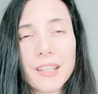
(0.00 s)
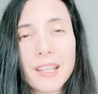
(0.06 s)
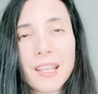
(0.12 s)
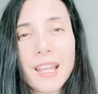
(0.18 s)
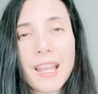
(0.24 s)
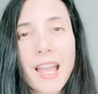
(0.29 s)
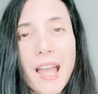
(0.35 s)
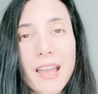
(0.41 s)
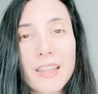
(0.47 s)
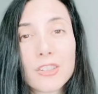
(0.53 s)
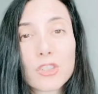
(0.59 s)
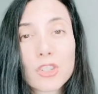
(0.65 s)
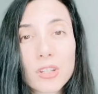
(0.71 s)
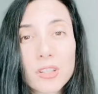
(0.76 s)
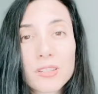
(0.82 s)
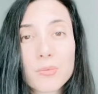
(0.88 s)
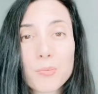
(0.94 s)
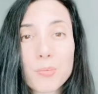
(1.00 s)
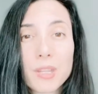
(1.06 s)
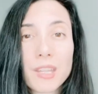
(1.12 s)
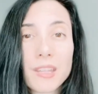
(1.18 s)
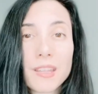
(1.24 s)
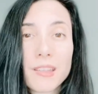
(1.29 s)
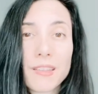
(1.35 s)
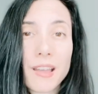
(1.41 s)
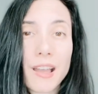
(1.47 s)
And just
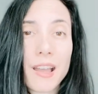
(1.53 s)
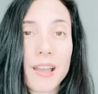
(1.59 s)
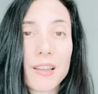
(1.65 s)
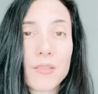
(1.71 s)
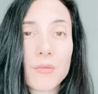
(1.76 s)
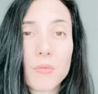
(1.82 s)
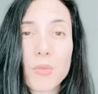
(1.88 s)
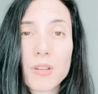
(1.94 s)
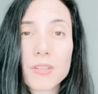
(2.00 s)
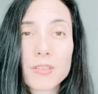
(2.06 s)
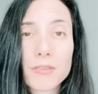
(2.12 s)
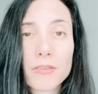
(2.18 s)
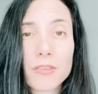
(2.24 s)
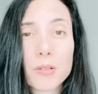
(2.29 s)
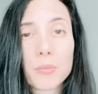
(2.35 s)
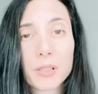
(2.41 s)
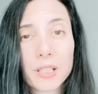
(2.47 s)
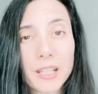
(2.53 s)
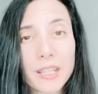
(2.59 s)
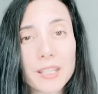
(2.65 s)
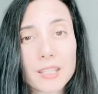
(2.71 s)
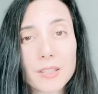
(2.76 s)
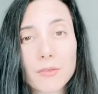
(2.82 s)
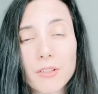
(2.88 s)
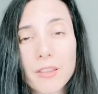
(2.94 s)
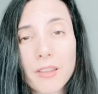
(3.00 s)
be that wonderful
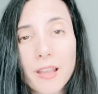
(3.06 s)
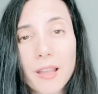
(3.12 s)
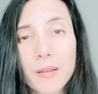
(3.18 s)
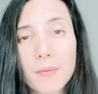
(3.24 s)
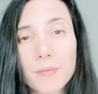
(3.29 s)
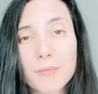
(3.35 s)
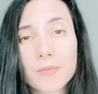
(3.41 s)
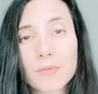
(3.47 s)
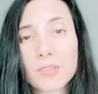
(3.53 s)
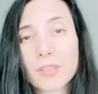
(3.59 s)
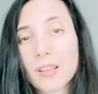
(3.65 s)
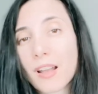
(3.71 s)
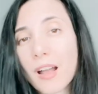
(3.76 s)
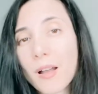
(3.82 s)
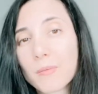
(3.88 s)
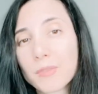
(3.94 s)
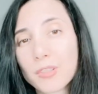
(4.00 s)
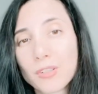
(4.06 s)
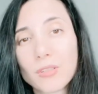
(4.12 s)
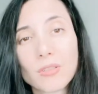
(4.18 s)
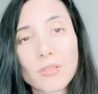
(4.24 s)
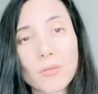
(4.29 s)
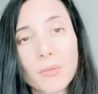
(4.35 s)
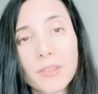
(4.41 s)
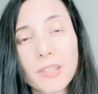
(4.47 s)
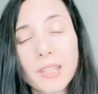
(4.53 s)
place for them to come to
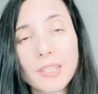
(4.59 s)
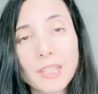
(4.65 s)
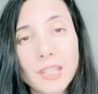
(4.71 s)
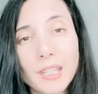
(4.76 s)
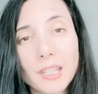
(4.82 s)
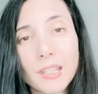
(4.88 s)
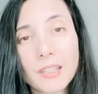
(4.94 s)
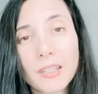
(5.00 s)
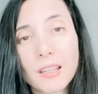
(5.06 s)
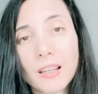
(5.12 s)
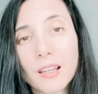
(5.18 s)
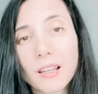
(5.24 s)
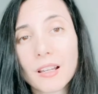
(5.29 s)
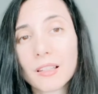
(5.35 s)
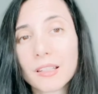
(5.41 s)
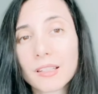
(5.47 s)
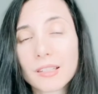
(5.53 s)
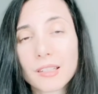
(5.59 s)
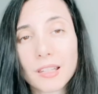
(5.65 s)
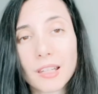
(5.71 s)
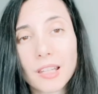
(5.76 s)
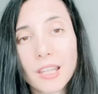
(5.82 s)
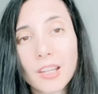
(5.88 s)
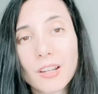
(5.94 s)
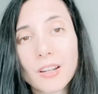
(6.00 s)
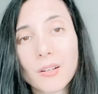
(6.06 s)
when they need a
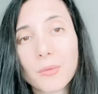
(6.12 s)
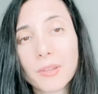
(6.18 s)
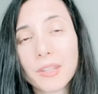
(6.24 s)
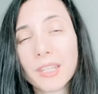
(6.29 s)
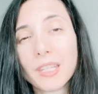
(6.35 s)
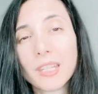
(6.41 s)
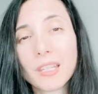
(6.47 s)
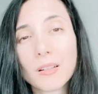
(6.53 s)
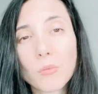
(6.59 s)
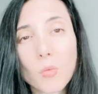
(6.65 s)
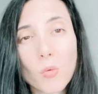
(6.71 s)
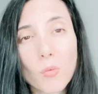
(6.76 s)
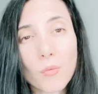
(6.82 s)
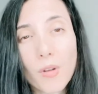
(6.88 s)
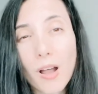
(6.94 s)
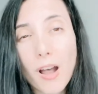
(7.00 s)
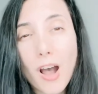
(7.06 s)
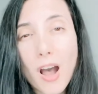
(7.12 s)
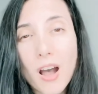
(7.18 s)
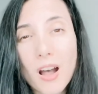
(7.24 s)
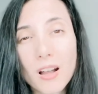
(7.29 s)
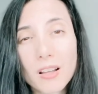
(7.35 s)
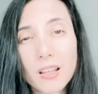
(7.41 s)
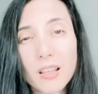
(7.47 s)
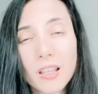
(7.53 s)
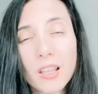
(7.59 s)
listening ear, when they need a
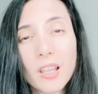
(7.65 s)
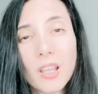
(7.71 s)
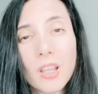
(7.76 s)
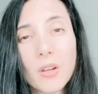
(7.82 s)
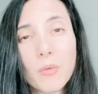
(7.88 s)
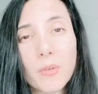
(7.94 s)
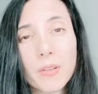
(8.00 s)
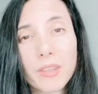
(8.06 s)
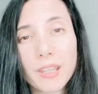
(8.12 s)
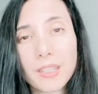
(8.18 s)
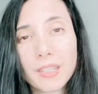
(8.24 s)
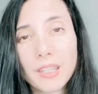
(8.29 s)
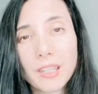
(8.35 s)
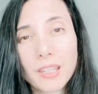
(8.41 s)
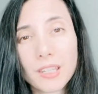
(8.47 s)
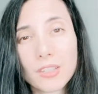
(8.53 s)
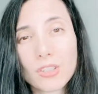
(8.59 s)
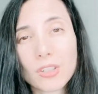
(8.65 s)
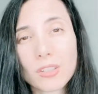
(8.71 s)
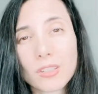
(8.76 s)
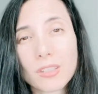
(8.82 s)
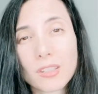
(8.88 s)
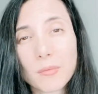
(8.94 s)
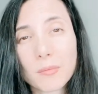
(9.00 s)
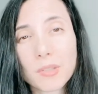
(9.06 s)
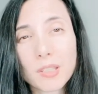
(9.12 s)
hug, when they need just
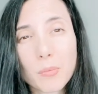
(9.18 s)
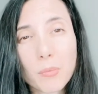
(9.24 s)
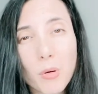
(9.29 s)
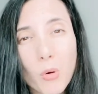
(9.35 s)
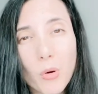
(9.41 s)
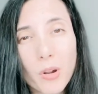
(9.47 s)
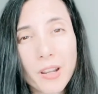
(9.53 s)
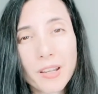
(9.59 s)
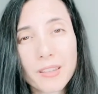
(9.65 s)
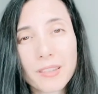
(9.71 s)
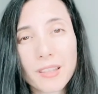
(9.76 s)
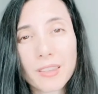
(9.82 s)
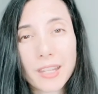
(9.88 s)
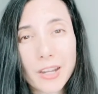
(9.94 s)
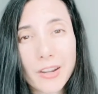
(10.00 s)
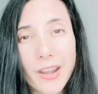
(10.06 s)
some support that they're